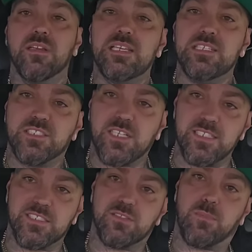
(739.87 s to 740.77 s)
He's
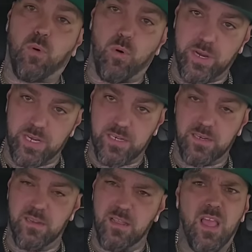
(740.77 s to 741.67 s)
chasing a boy.
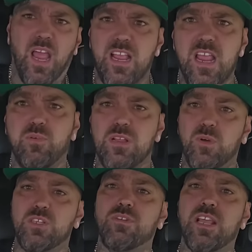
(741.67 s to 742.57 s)
Hey, hey, what,
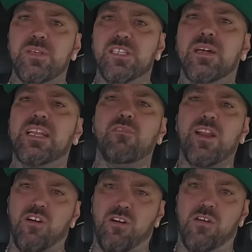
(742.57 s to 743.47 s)
what your name is? My name
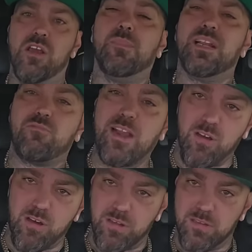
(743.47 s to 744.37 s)
Radar. My name
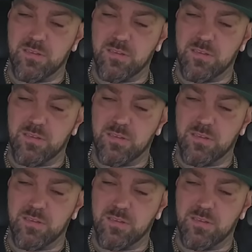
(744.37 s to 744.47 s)
Radar.